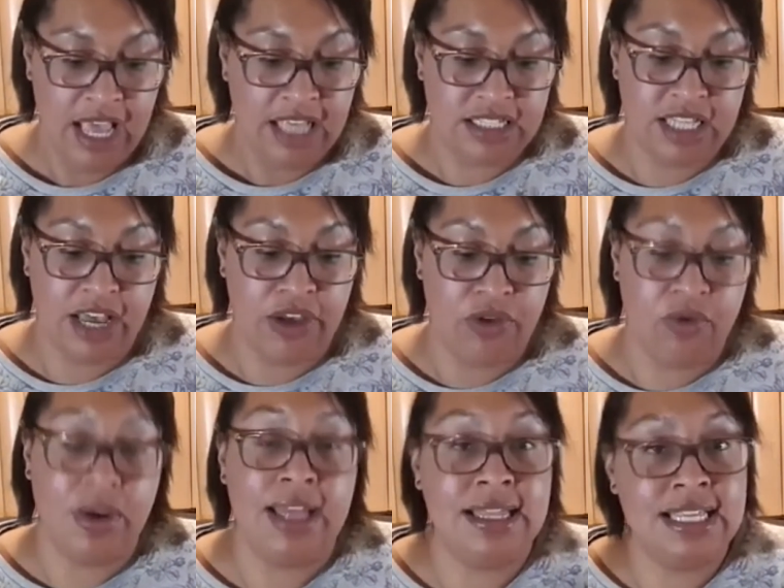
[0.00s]

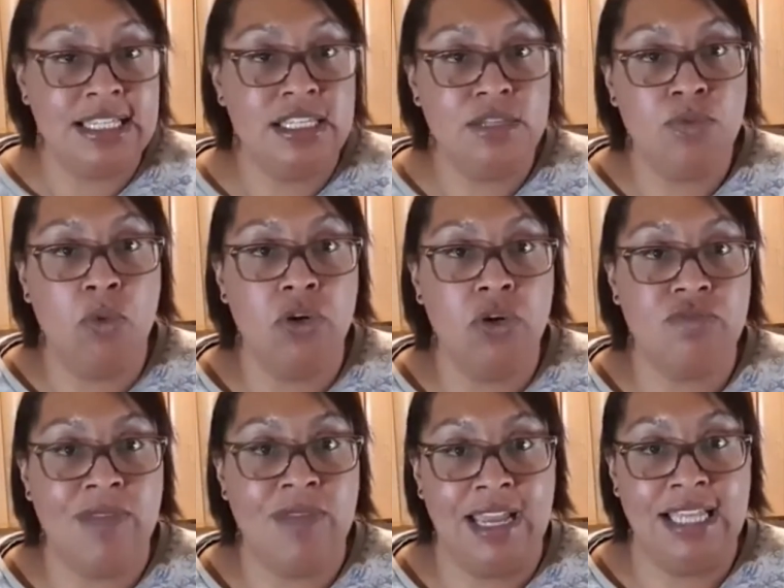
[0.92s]
So, and this is what's
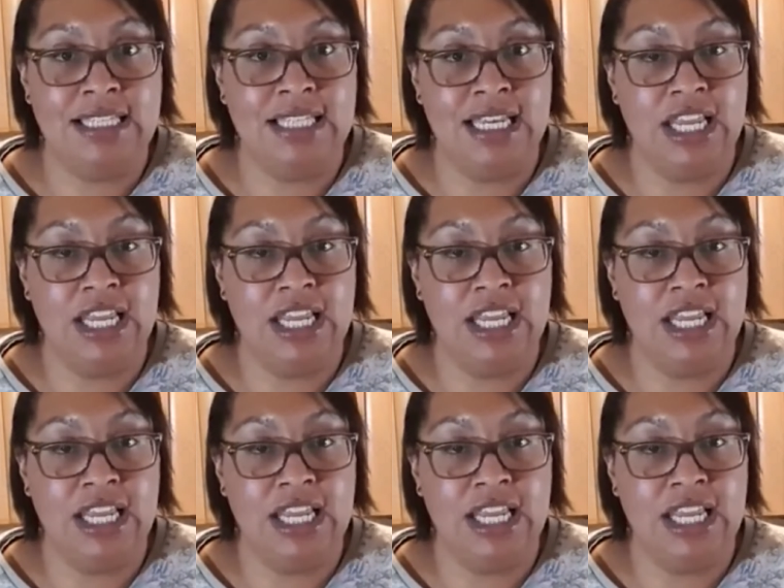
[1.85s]
raised an